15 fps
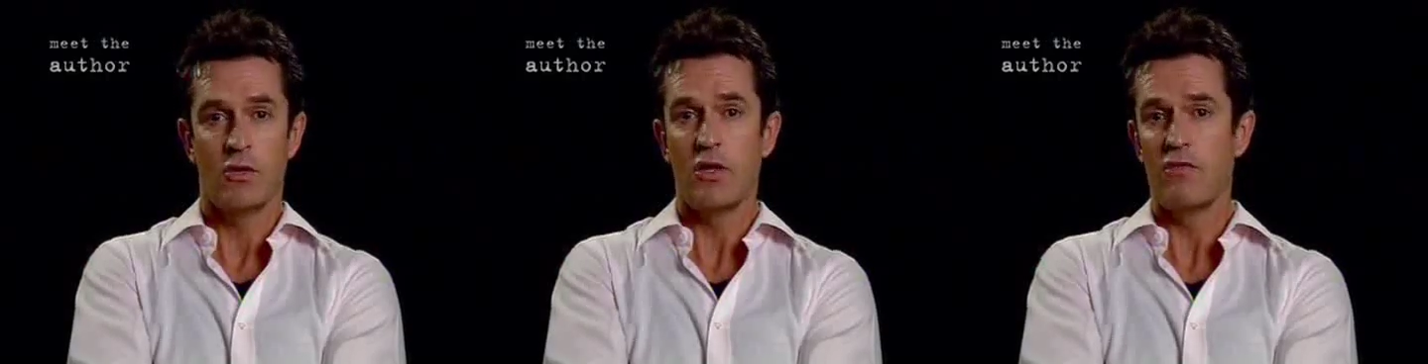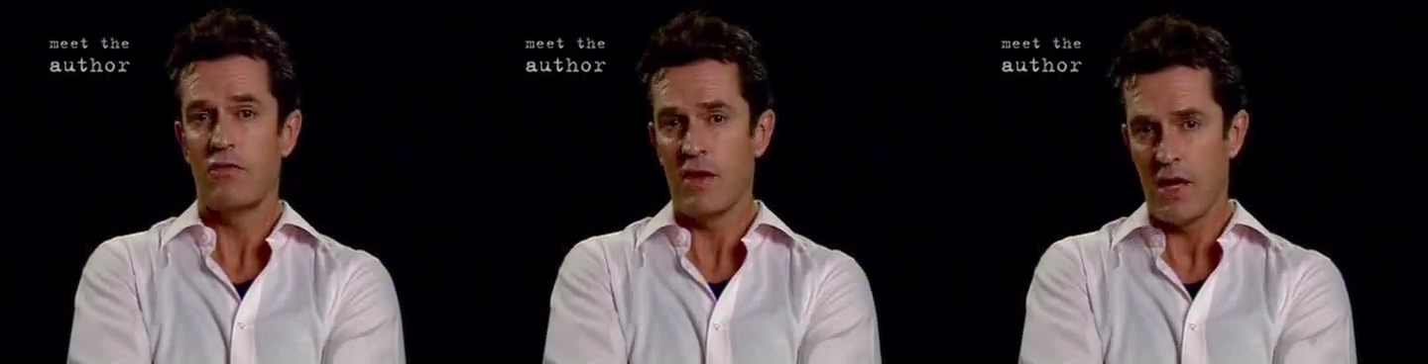
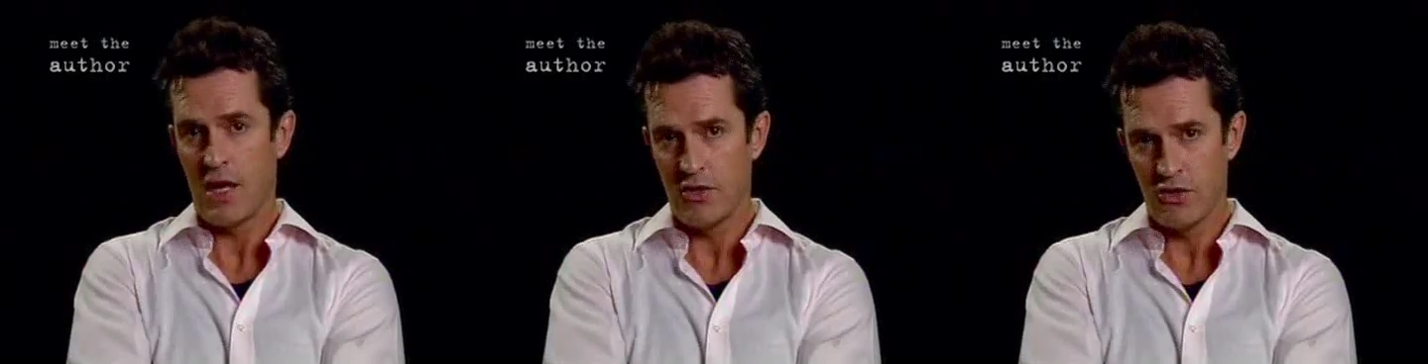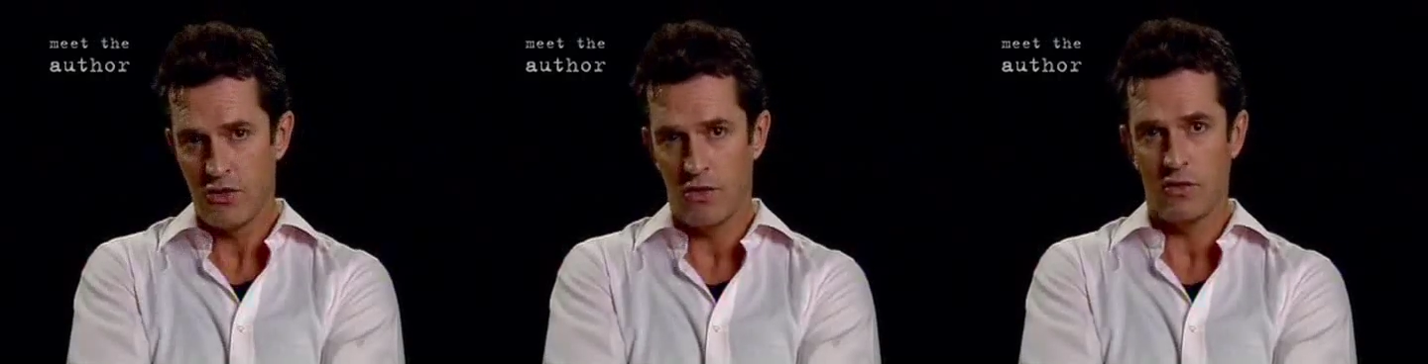looking for
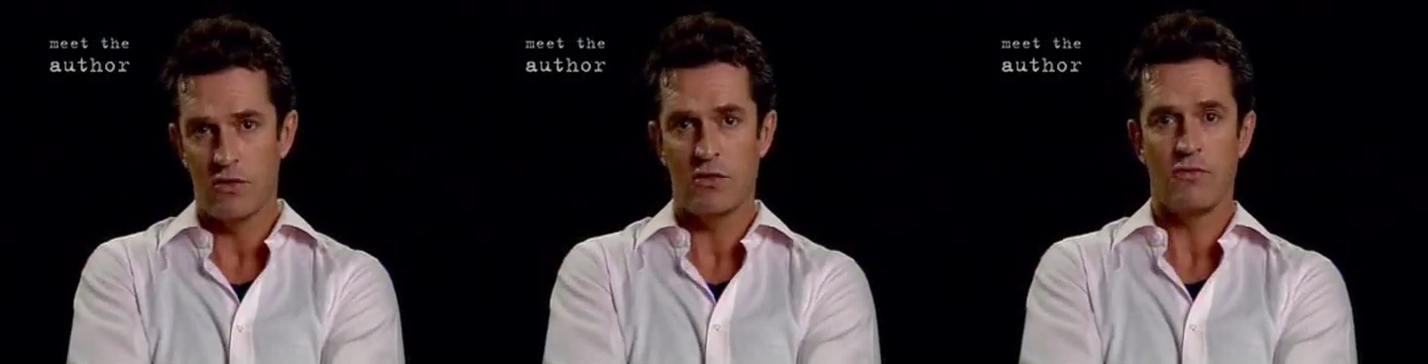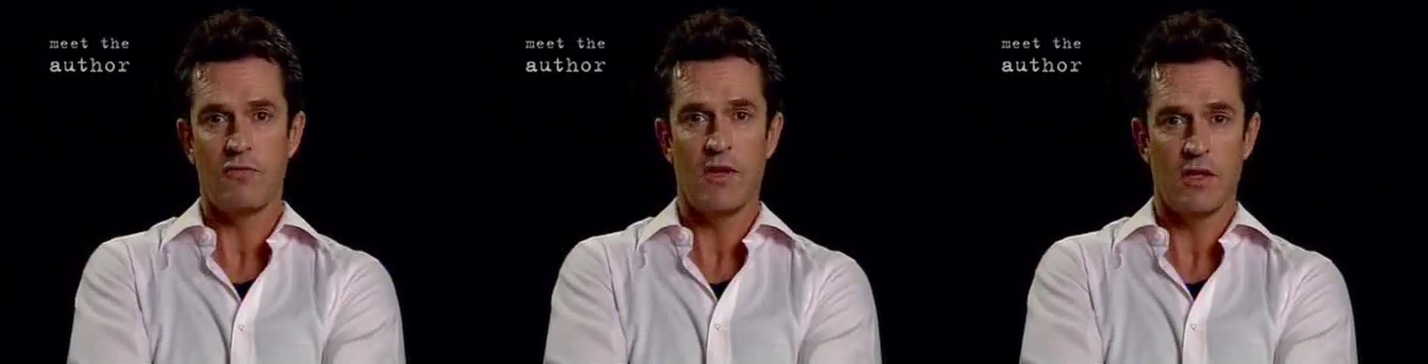
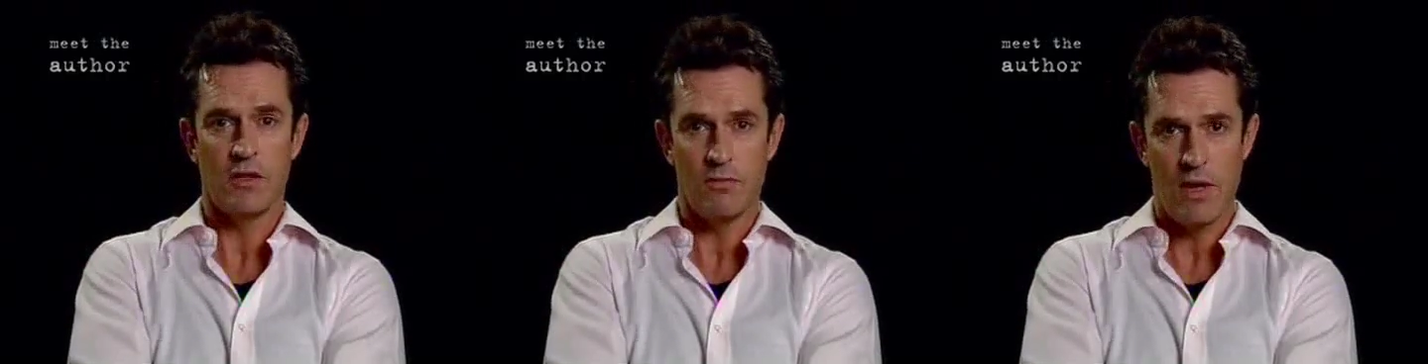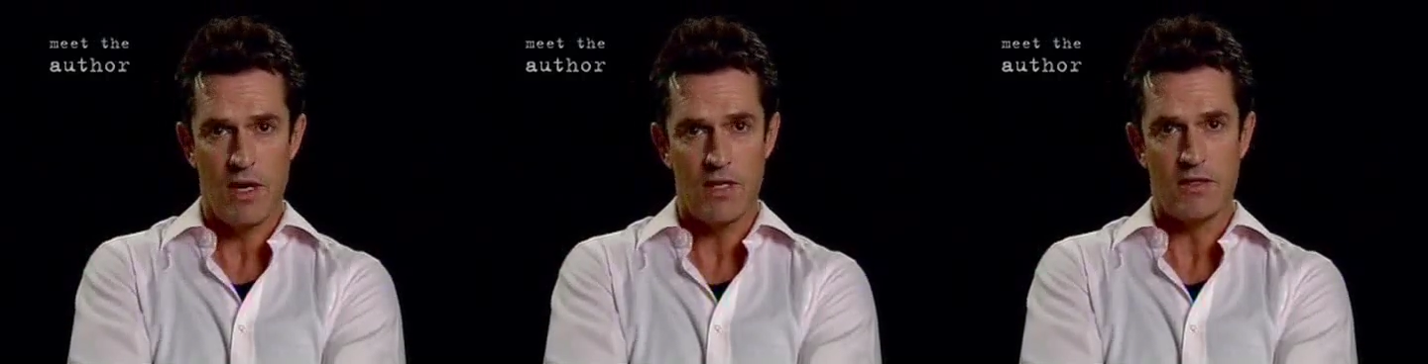hedgehogs,
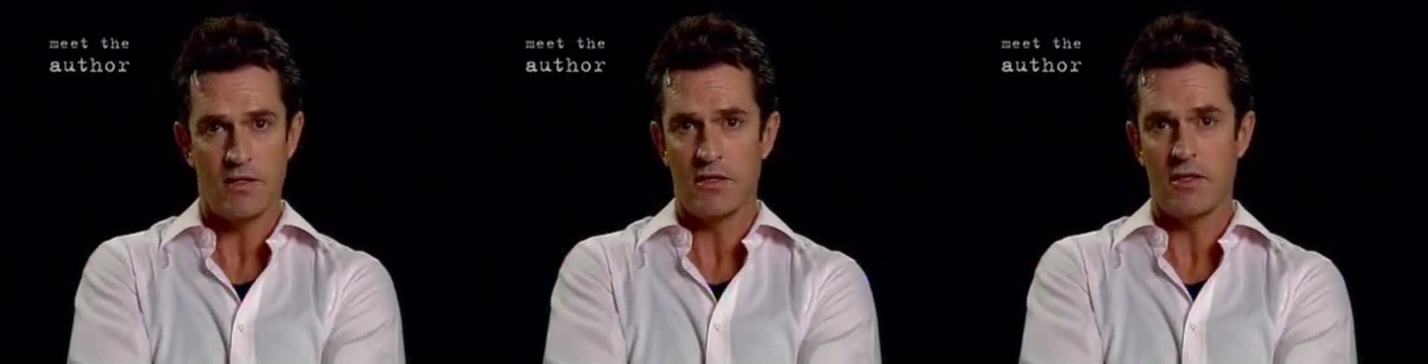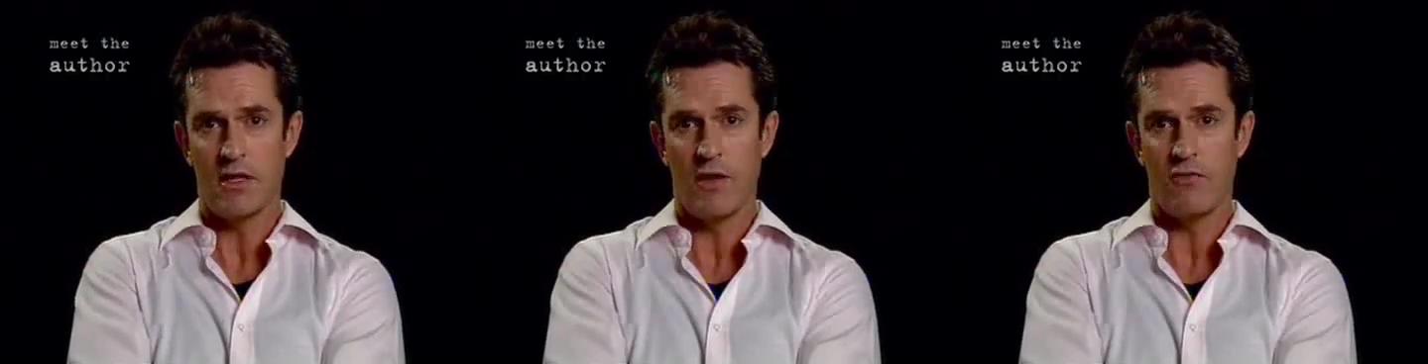field
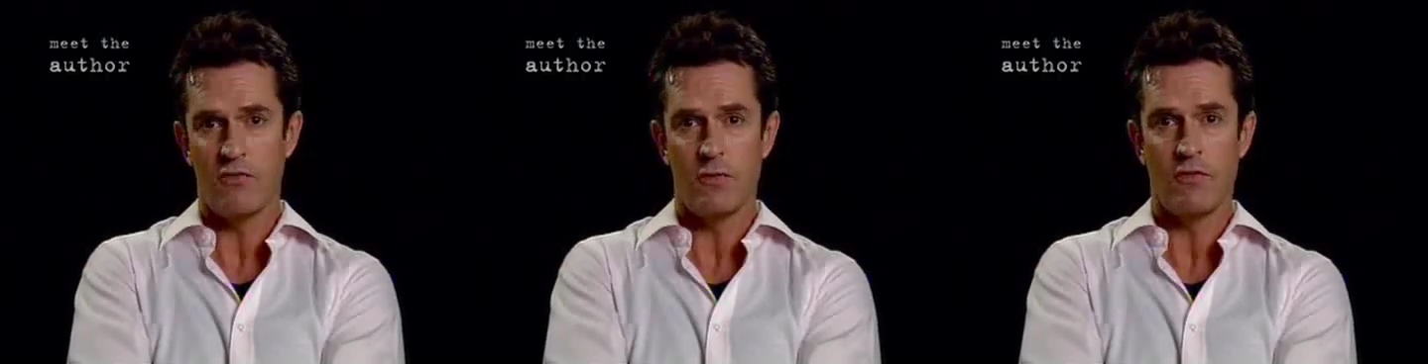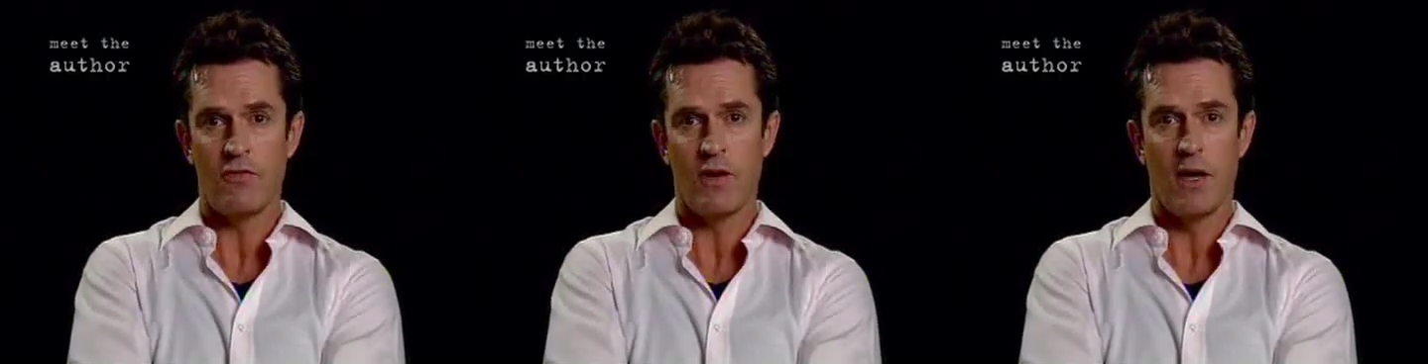mice to
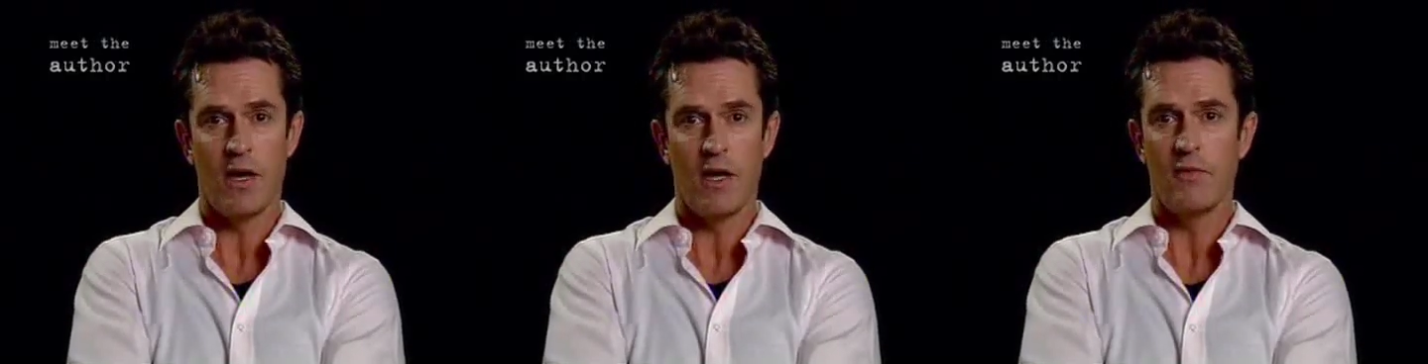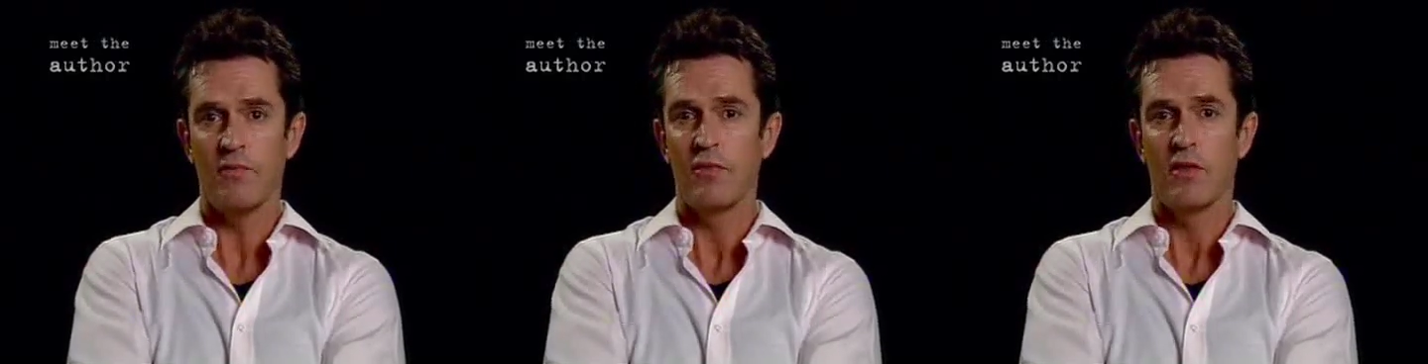save from the
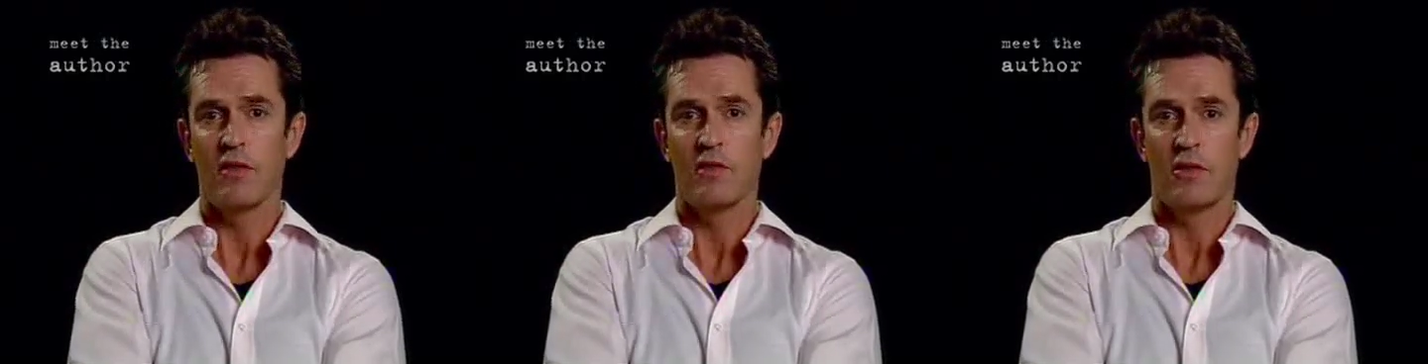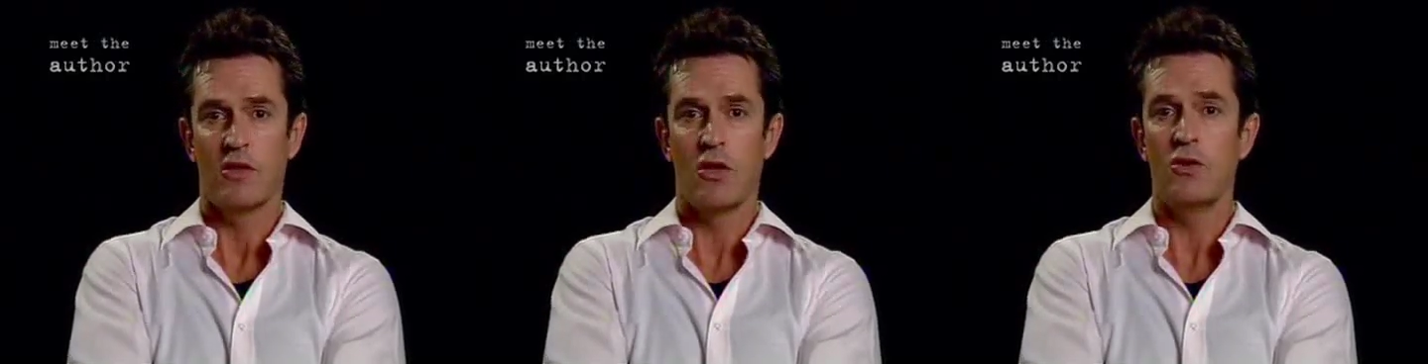fire,
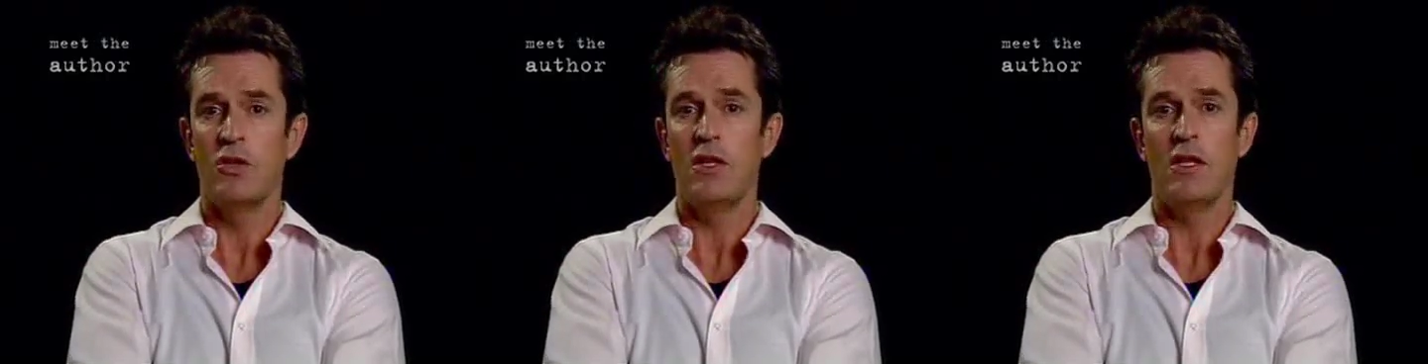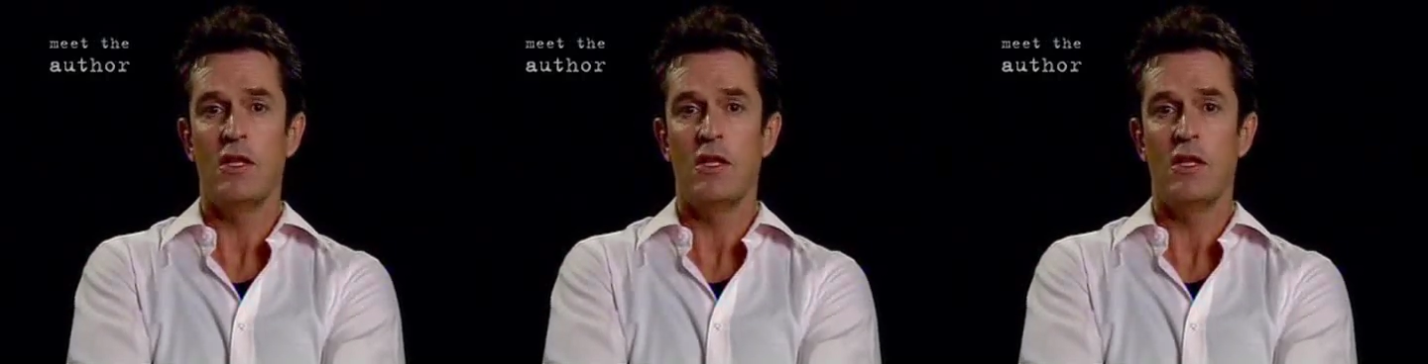and